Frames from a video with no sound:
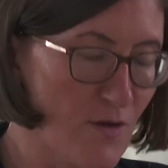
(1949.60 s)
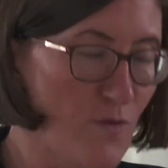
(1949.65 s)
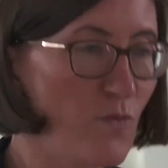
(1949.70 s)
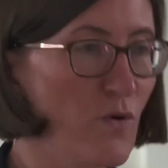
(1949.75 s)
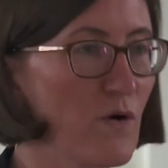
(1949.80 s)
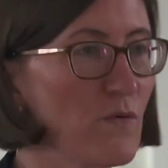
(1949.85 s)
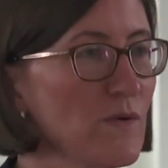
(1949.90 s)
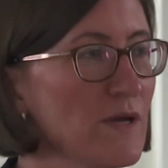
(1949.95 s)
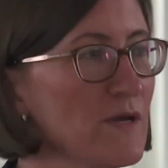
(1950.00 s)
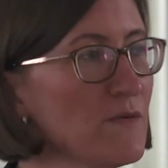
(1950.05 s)

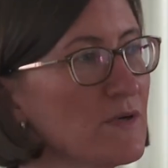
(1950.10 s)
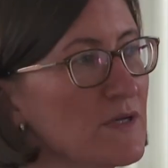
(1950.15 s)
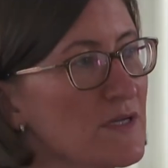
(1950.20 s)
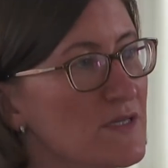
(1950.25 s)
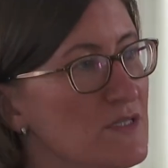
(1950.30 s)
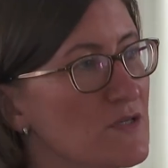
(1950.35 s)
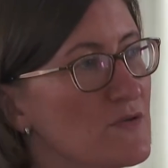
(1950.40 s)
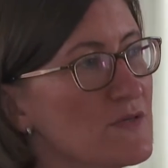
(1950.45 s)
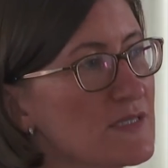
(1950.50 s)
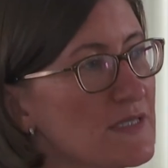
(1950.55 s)
What we want
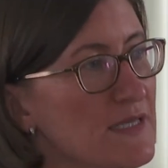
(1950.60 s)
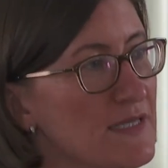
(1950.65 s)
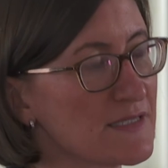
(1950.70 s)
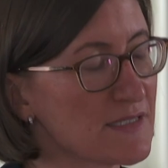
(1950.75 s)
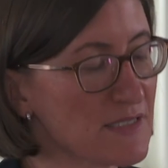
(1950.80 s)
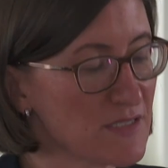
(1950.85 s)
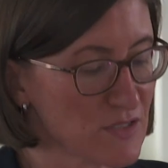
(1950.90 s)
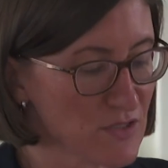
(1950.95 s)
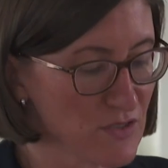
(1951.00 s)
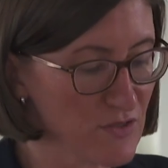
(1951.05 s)
to do as an
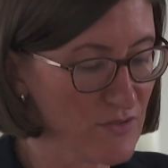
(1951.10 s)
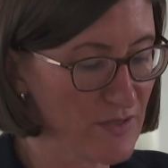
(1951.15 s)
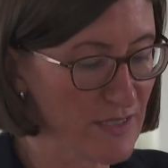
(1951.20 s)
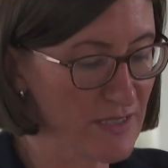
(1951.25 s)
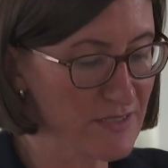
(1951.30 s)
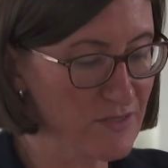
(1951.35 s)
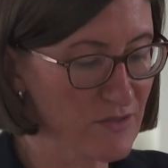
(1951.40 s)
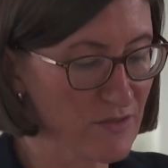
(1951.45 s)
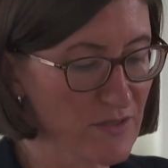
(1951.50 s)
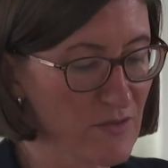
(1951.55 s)
institute
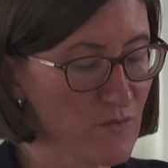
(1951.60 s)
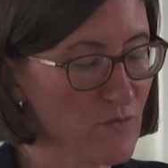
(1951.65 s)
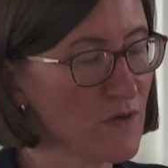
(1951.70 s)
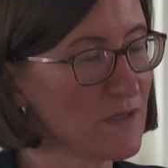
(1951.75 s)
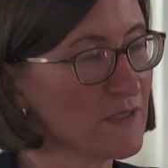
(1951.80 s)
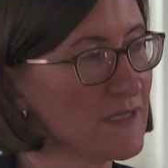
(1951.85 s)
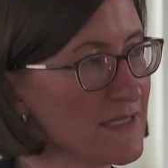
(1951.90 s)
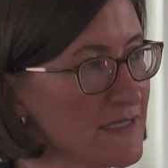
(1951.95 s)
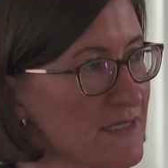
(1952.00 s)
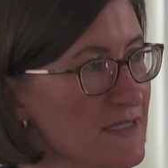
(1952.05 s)
is look at
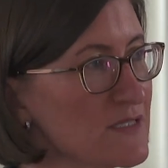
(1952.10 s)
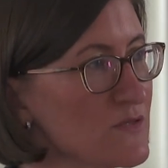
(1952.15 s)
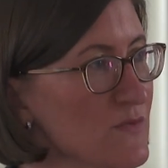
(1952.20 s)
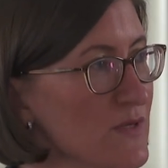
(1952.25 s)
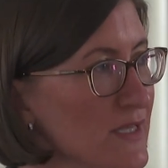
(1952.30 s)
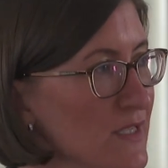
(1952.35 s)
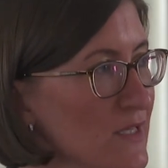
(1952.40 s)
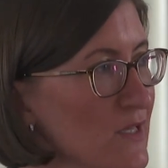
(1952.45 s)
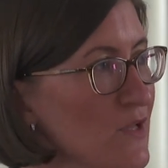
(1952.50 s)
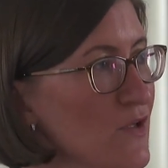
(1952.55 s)
what lessons
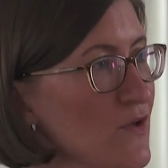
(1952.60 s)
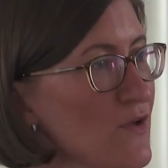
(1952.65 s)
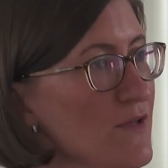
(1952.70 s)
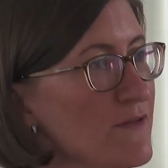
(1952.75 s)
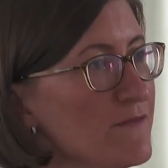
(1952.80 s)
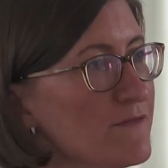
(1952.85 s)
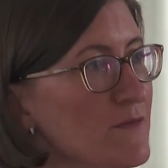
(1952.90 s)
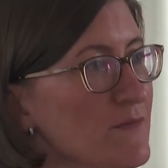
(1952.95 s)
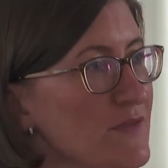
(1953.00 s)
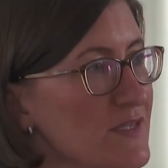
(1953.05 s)
we can
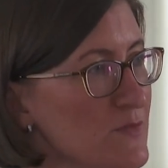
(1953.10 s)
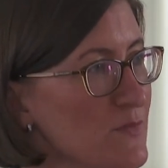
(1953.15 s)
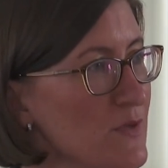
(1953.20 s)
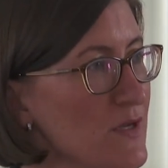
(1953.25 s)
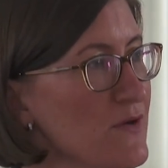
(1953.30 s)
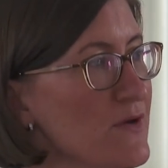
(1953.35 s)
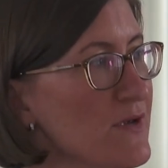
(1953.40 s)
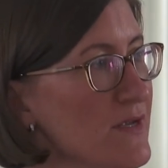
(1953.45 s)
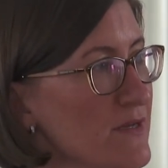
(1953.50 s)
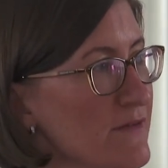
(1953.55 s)
learn from this
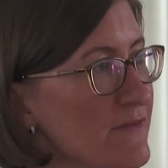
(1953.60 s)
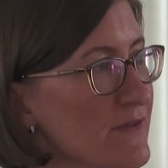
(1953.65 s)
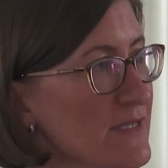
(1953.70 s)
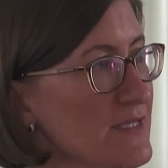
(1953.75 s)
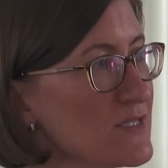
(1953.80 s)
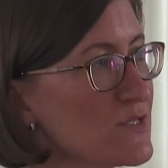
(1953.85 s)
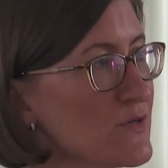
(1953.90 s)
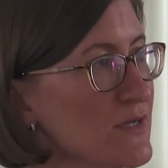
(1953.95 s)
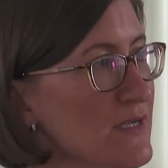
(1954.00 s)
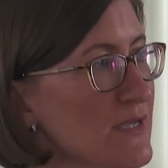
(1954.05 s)
period of
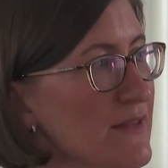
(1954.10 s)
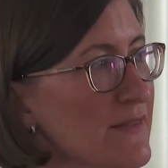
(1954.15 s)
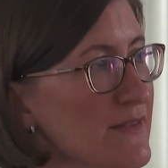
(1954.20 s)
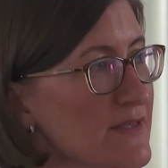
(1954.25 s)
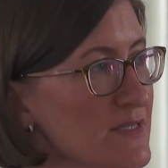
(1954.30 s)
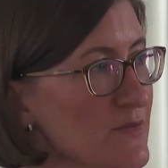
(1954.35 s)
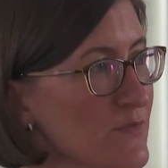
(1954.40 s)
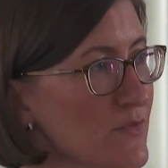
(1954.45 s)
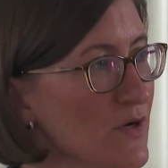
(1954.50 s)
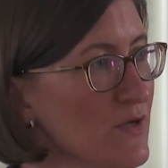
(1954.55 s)
history and
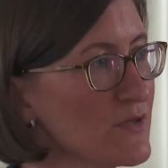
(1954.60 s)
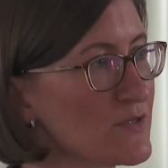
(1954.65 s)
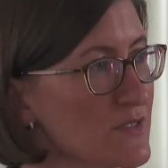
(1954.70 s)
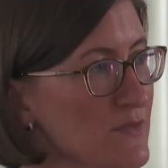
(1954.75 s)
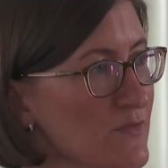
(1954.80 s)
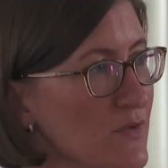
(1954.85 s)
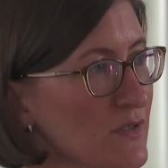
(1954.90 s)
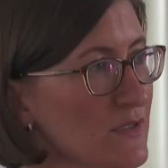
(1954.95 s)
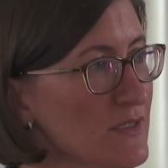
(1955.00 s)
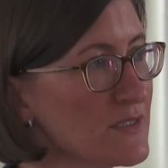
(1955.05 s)
this approach
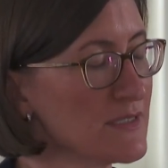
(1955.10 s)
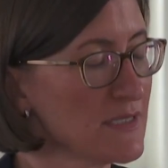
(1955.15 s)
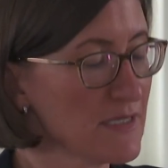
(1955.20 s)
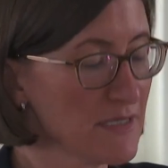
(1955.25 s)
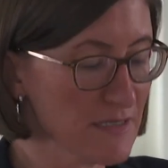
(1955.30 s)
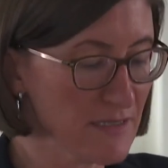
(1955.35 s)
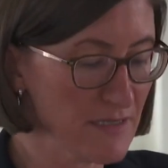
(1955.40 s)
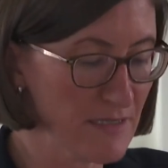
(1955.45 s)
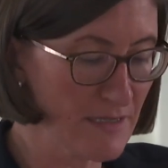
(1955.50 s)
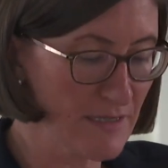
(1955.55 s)
to
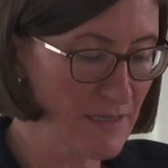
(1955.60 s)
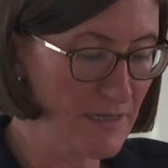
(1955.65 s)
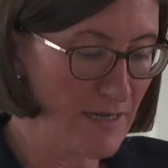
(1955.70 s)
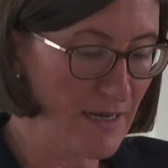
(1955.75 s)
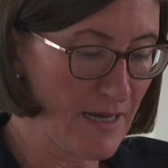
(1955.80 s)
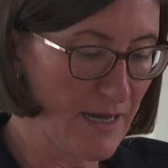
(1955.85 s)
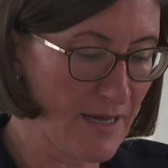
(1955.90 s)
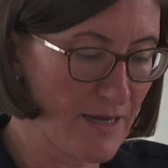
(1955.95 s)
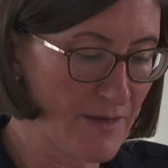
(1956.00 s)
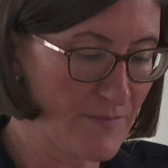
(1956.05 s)
policy,
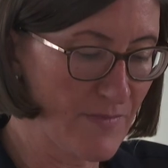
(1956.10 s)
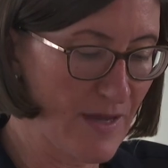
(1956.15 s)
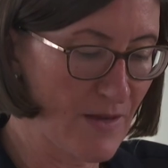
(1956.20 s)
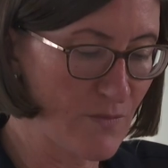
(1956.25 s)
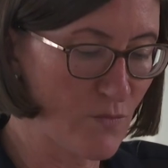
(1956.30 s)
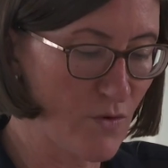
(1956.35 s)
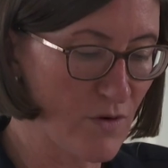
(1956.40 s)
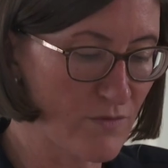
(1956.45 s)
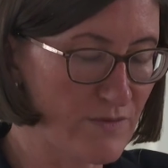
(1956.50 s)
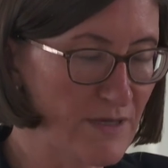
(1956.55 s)

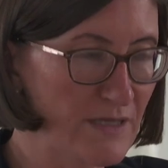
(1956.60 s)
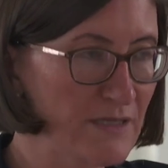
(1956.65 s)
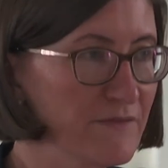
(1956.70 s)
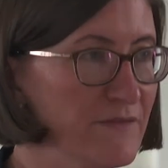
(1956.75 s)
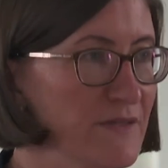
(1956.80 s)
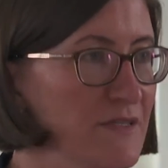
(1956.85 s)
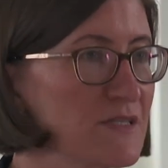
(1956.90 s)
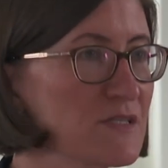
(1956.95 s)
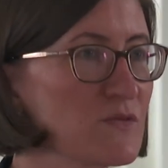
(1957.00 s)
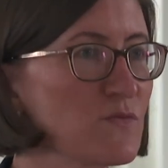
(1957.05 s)
and what
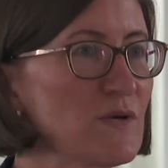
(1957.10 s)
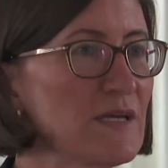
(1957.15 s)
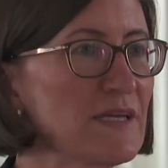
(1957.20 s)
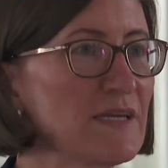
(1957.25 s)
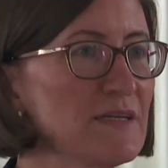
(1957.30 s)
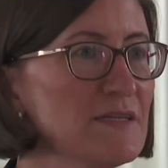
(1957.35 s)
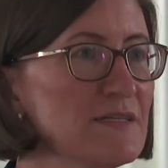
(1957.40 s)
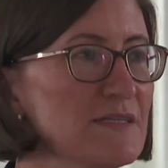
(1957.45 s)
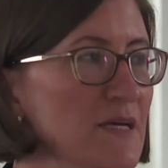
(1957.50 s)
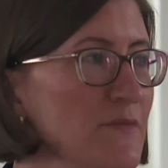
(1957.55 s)
relevance we
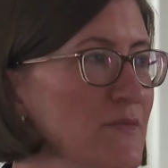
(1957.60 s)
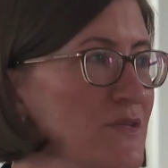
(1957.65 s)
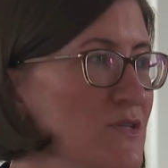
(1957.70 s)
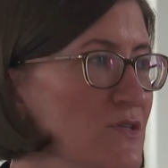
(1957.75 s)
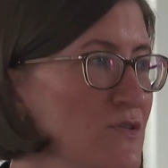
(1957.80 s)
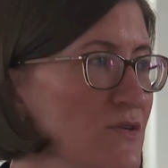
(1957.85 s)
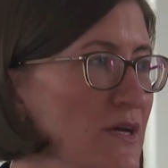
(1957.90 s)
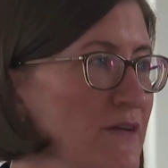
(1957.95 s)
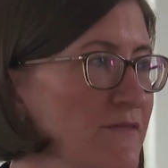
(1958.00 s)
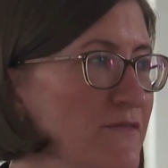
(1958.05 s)
can
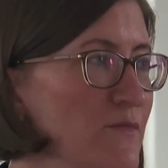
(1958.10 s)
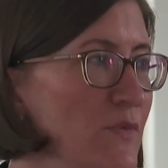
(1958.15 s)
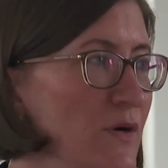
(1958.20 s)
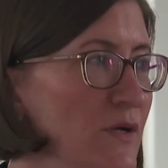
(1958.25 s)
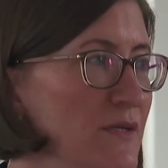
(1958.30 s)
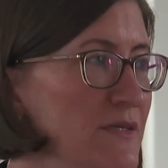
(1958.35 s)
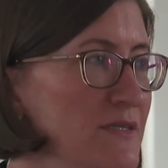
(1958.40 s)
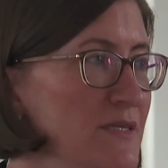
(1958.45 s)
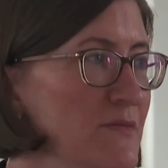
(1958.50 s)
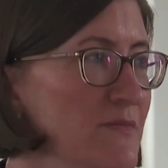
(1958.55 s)
demonstrate for
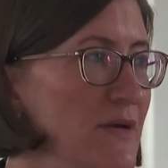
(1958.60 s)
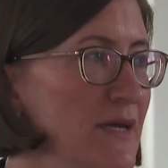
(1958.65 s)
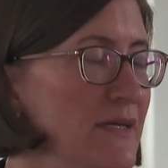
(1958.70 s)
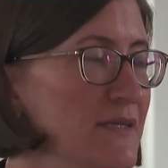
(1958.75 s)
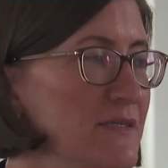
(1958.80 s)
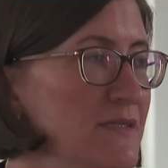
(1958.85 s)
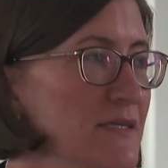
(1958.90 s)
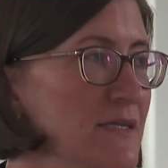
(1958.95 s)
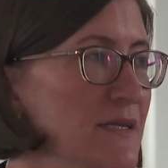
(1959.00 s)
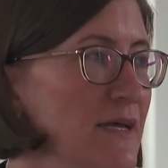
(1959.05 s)

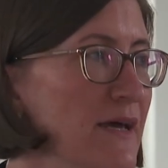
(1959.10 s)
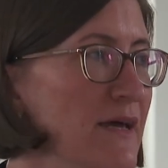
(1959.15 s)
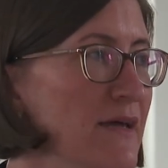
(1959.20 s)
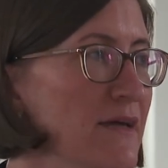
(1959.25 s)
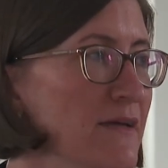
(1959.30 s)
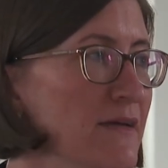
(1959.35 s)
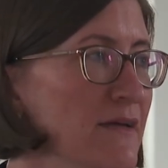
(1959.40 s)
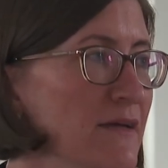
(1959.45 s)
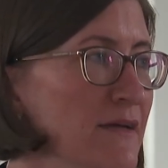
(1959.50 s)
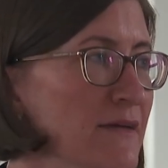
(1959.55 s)
policymakers
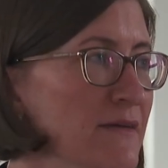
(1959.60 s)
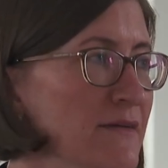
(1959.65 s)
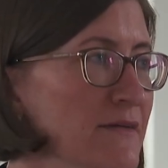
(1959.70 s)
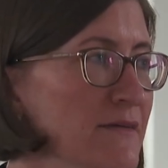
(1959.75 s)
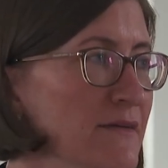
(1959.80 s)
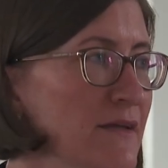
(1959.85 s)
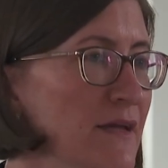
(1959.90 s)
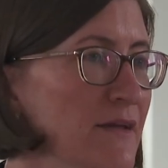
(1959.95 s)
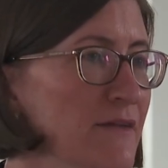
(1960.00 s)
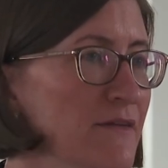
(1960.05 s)
today
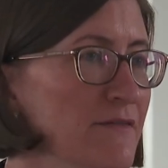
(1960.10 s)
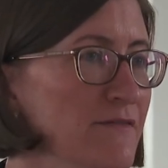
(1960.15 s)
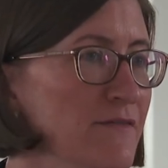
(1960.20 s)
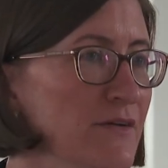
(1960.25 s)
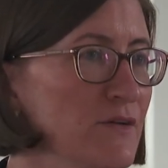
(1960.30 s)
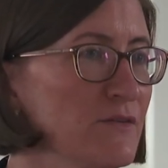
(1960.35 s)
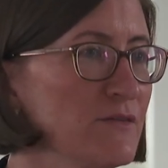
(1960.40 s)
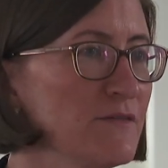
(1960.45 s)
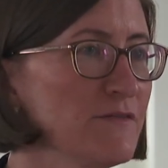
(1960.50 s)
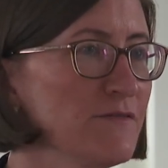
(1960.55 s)
in the
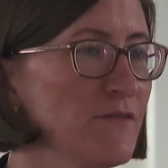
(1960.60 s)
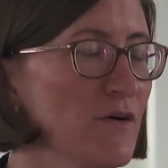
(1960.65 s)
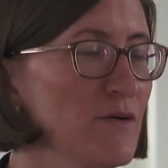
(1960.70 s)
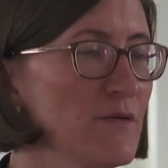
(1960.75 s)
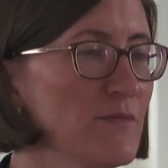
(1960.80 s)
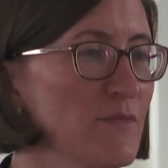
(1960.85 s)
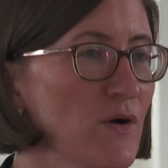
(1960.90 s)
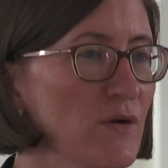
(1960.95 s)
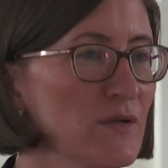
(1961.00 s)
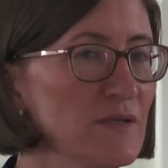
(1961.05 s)
field of
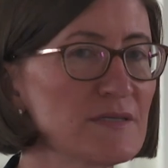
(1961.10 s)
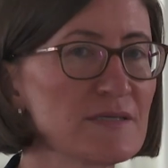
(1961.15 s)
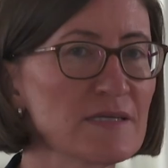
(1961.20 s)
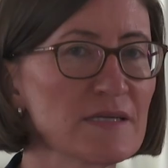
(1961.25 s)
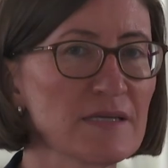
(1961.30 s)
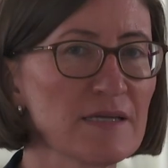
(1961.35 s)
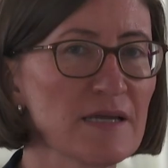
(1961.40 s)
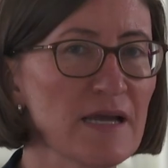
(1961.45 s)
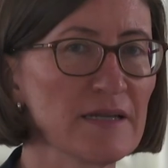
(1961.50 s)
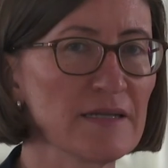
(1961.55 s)
foreign
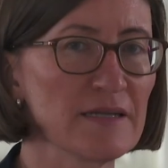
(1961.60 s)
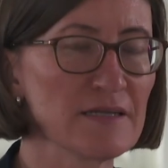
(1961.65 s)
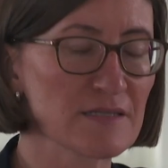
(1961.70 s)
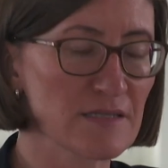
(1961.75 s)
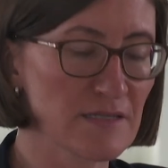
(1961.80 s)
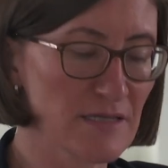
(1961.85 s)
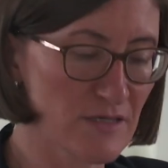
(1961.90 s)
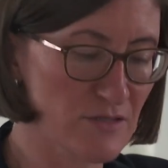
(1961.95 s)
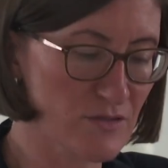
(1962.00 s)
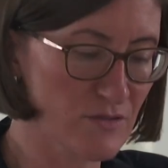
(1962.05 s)
policy and
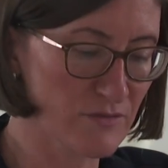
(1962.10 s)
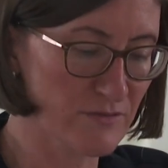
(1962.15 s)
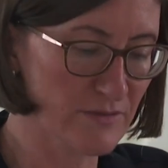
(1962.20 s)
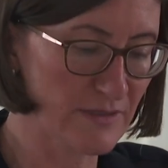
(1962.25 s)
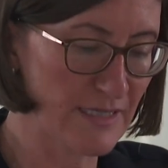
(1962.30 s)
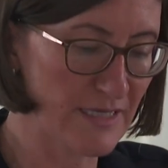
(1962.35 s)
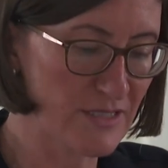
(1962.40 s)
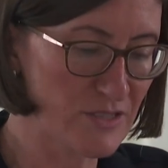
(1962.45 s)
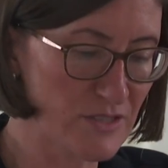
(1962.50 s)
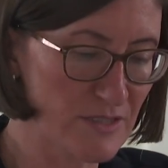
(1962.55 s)
international
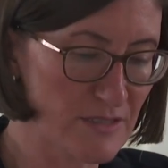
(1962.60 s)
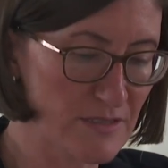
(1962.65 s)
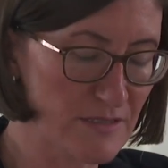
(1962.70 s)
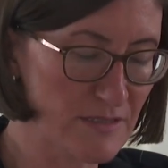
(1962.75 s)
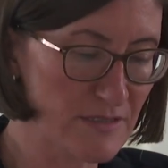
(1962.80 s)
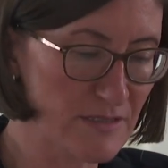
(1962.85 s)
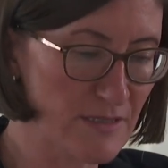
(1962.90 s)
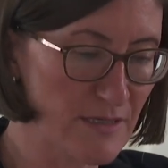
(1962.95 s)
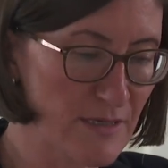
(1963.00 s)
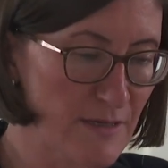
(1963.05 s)

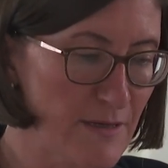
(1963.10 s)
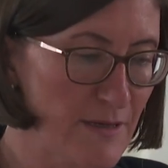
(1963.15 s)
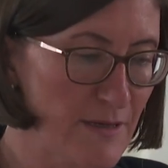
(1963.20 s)
relations.